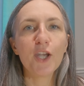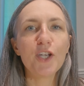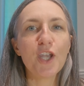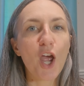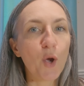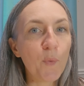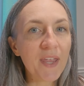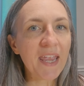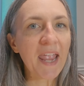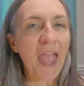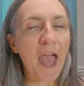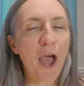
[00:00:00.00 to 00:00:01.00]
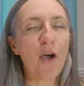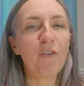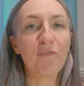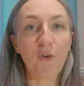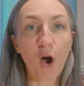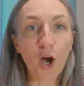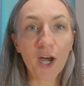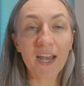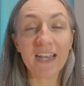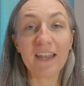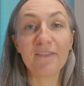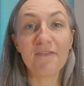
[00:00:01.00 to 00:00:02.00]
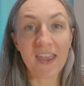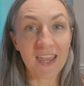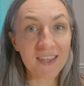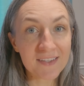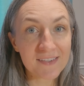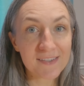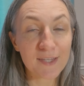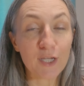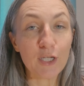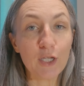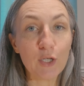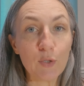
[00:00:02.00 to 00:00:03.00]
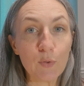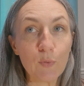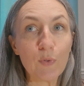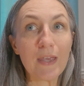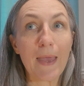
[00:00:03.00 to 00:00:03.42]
Knowing how far in advance you